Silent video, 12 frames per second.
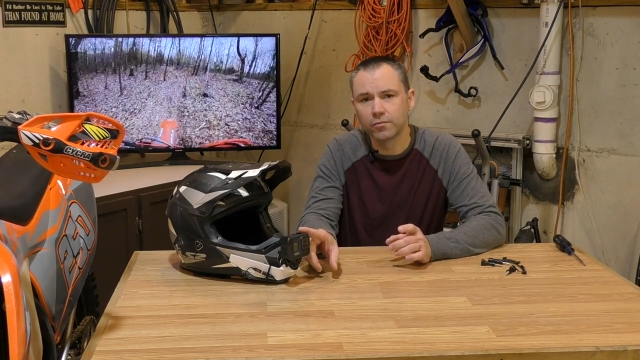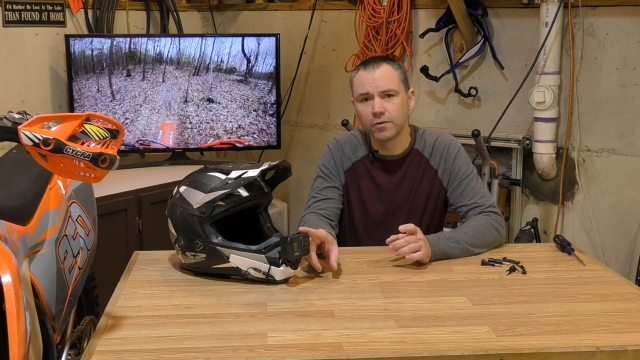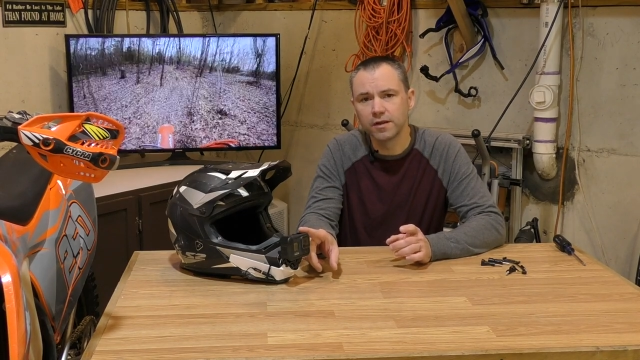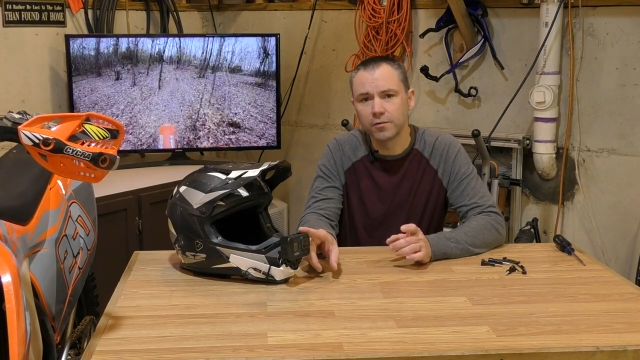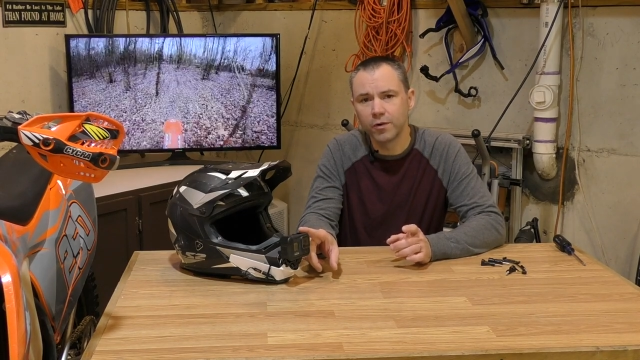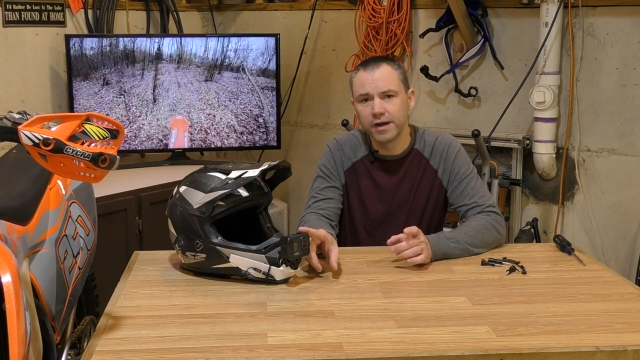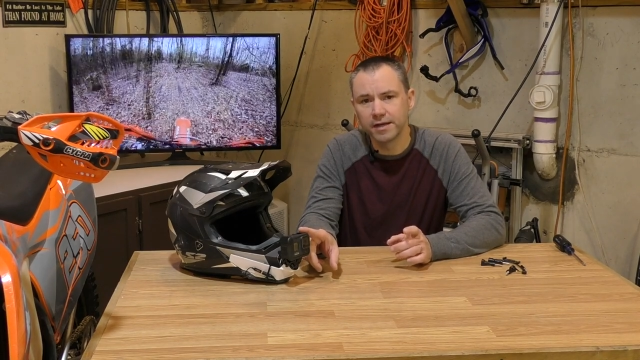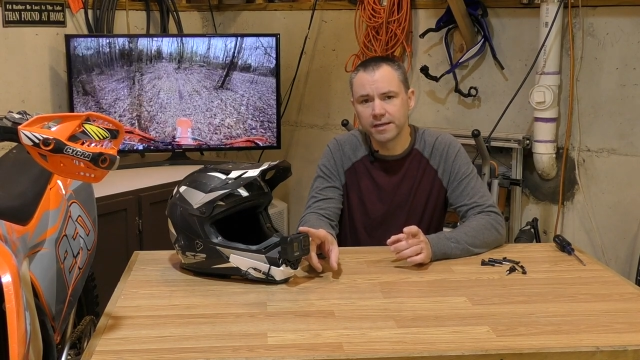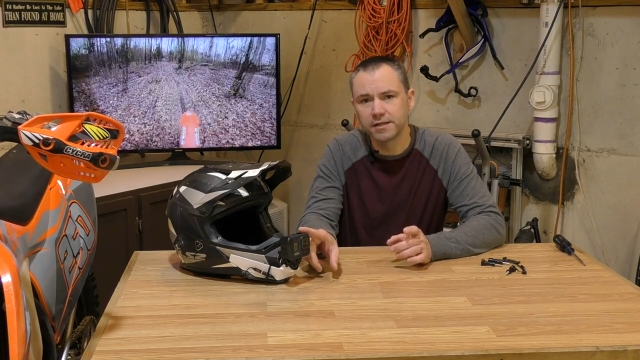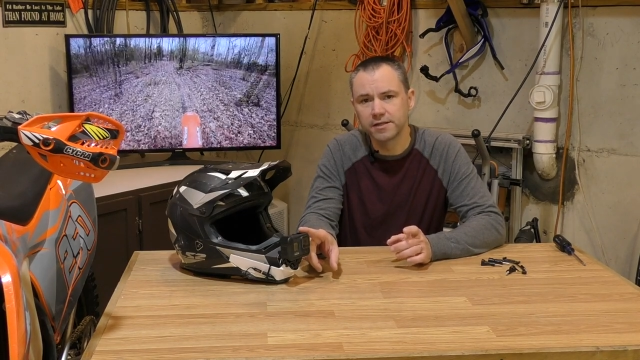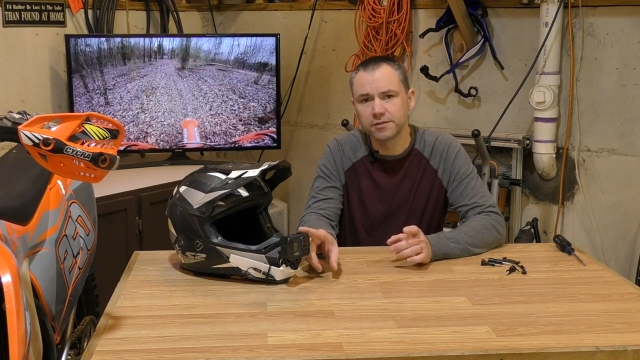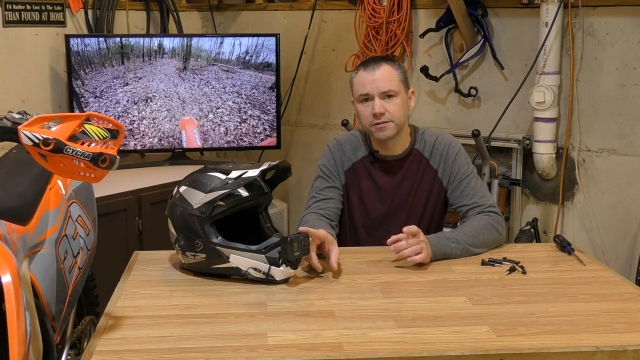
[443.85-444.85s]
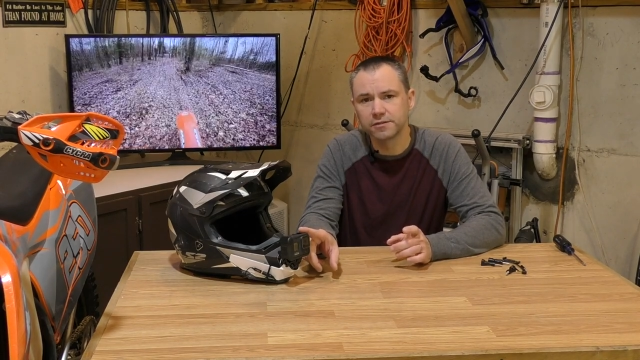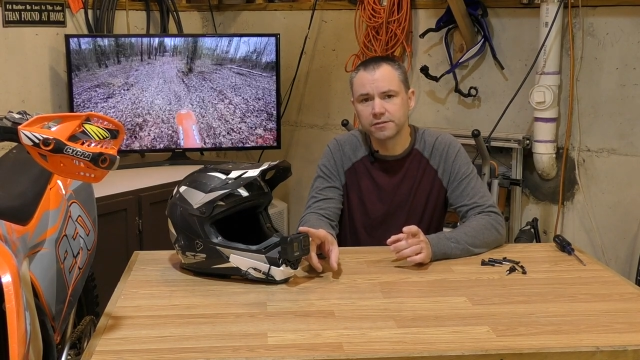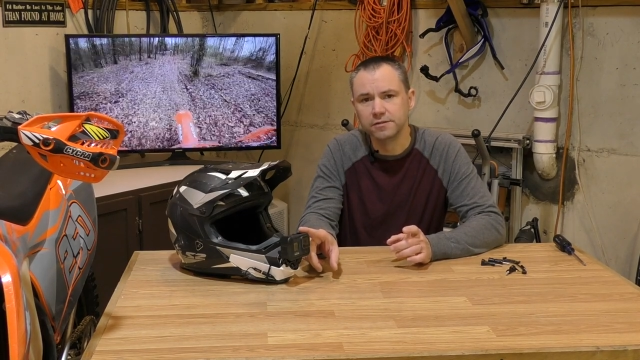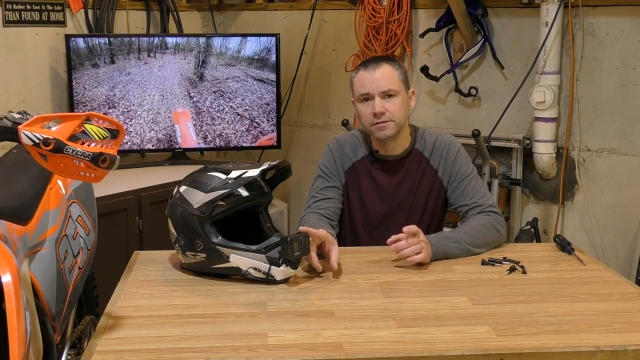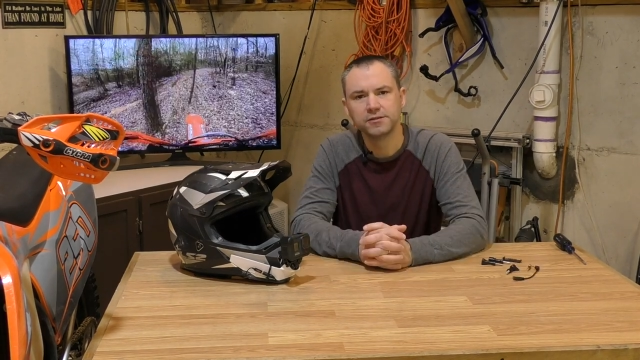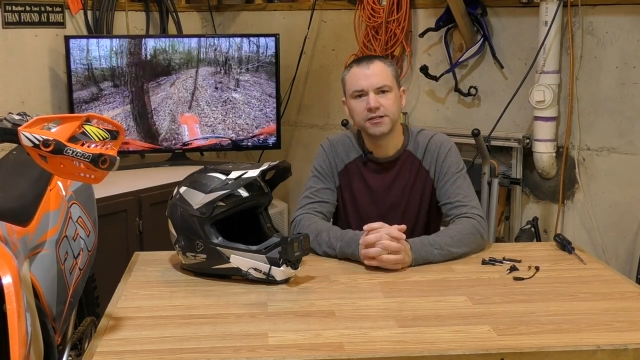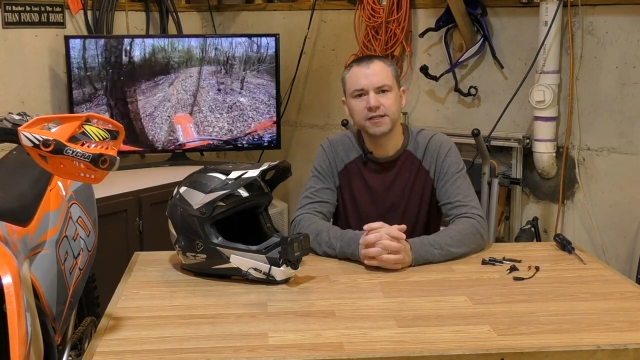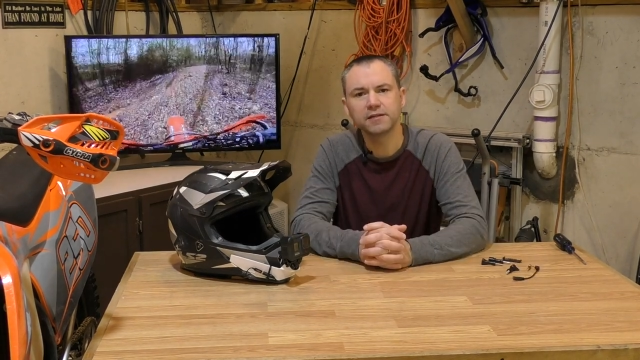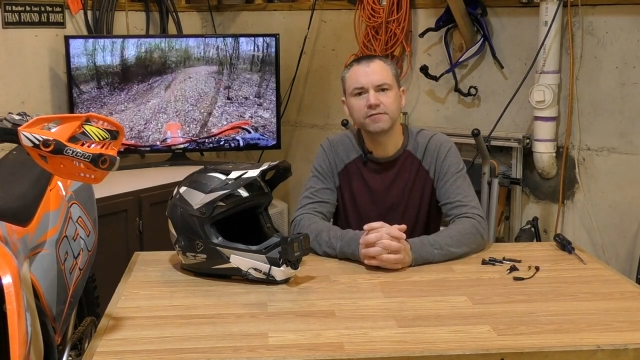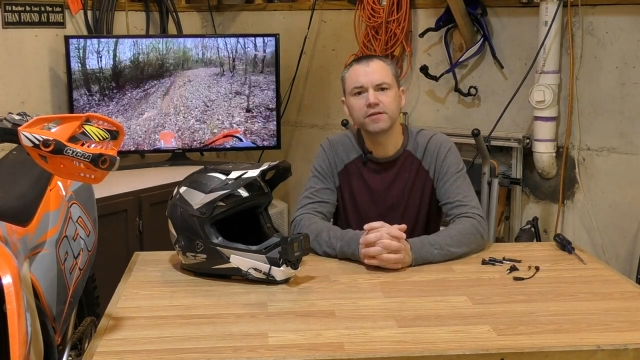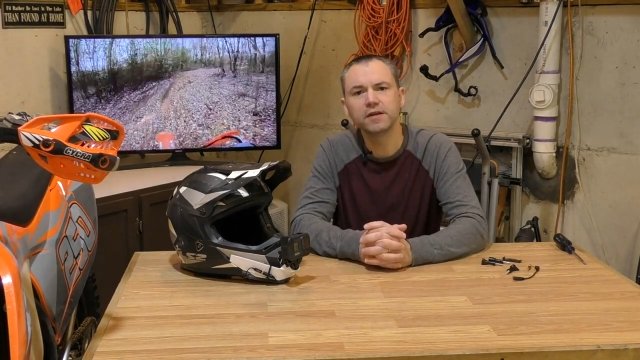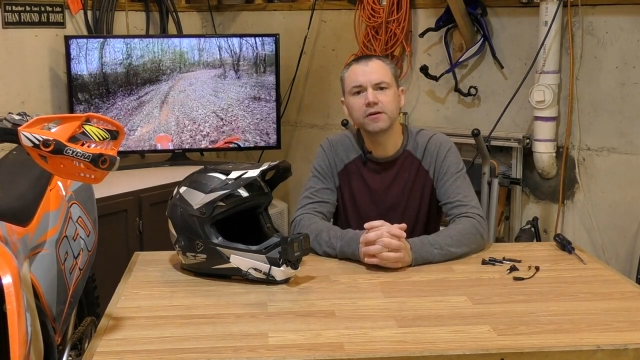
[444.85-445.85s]
really wet conditions. Check
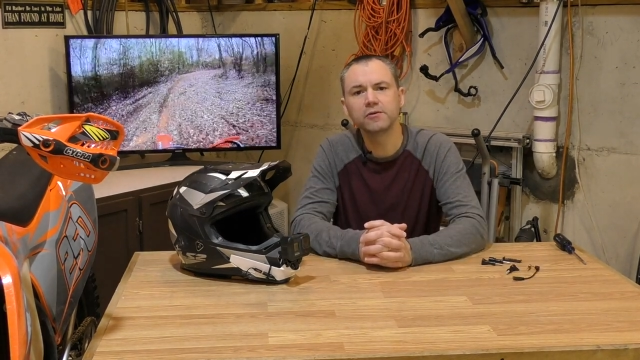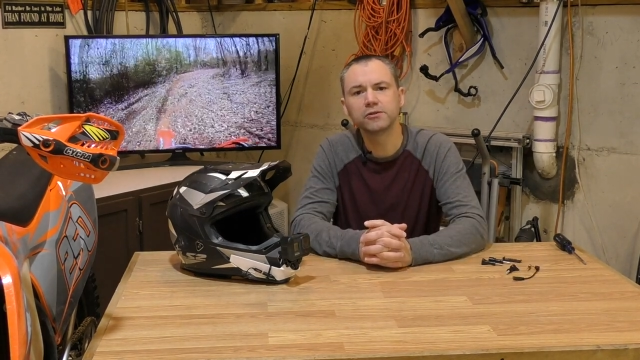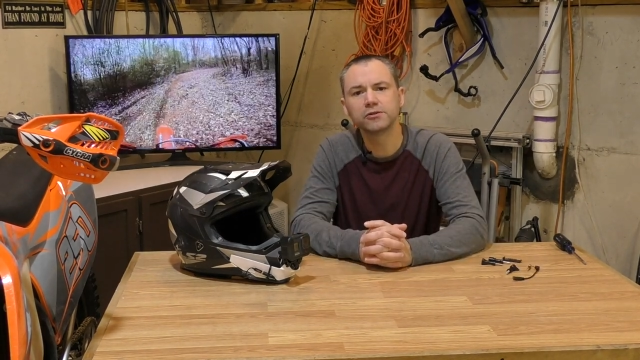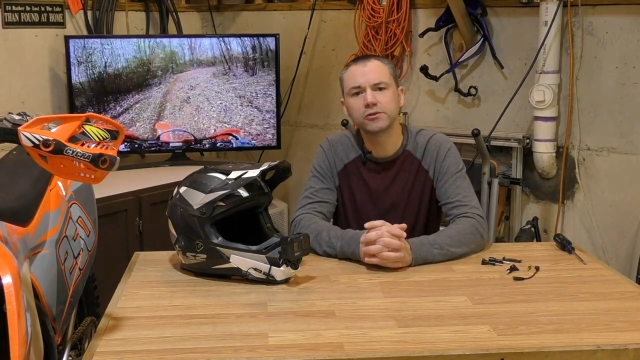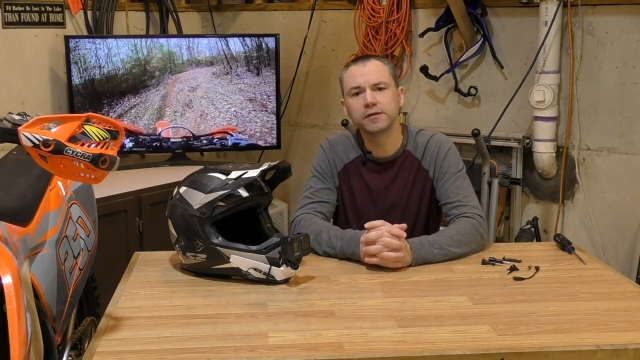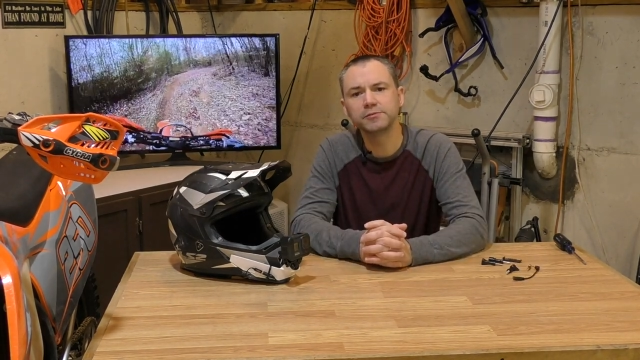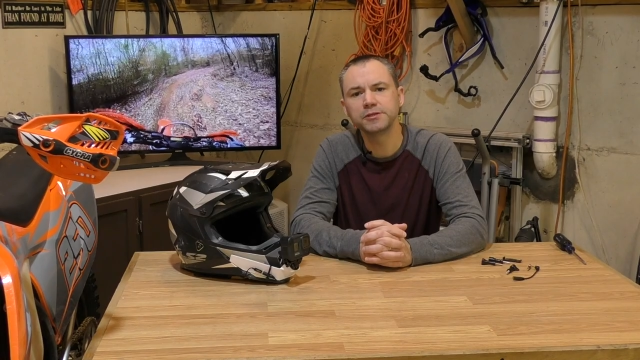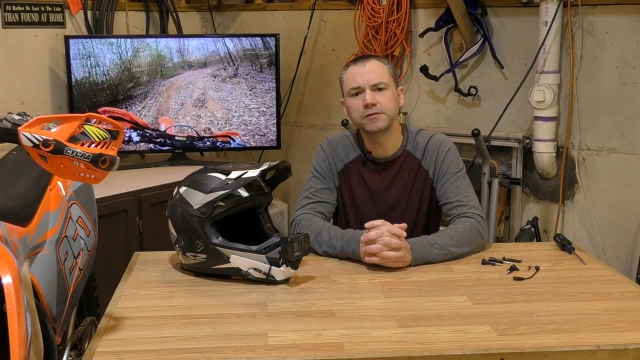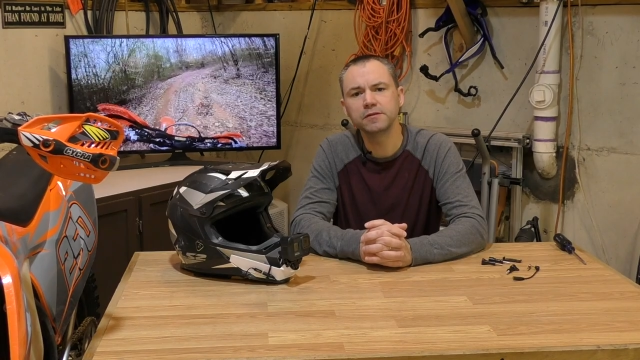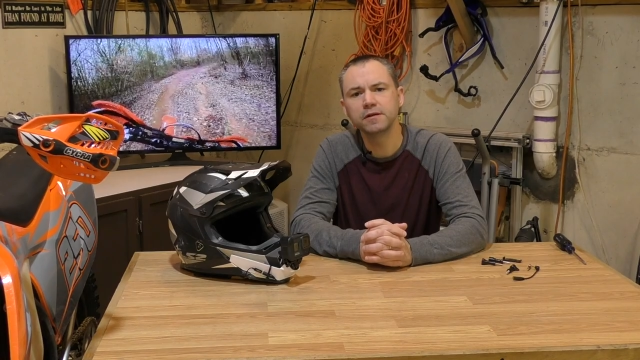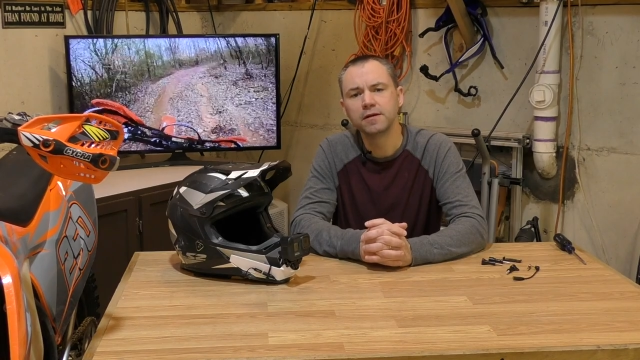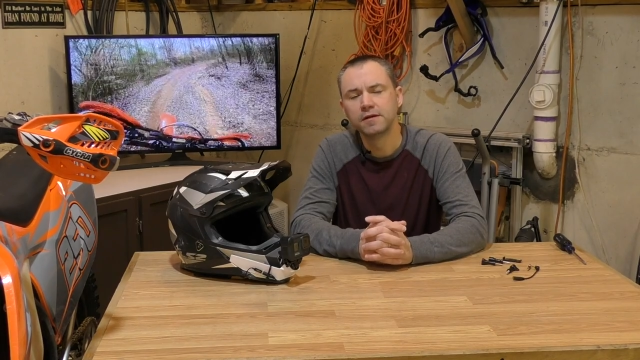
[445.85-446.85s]
the video description